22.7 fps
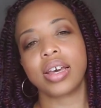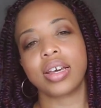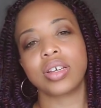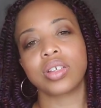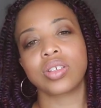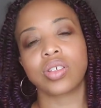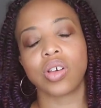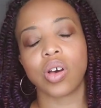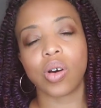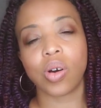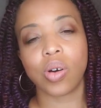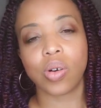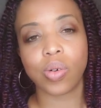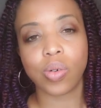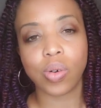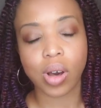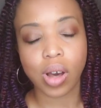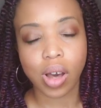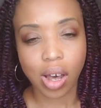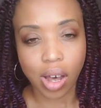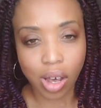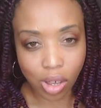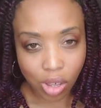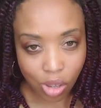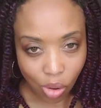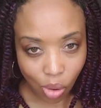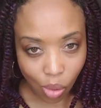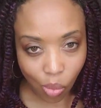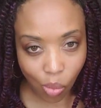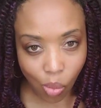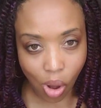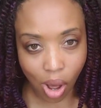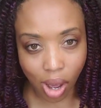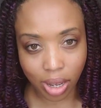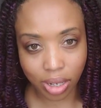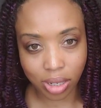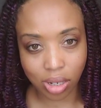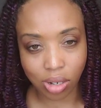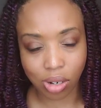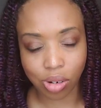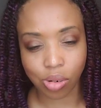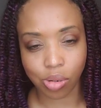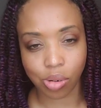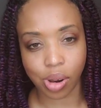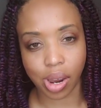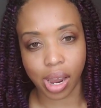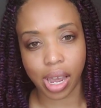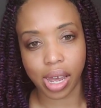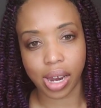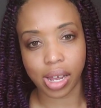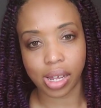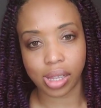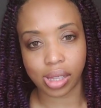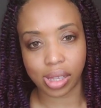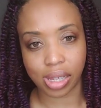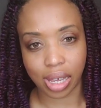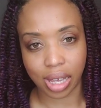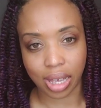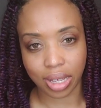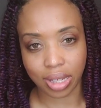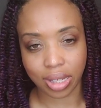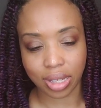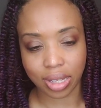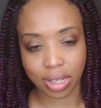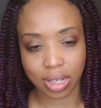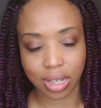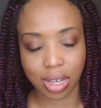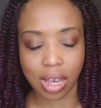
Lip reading: So you'll want to create a list.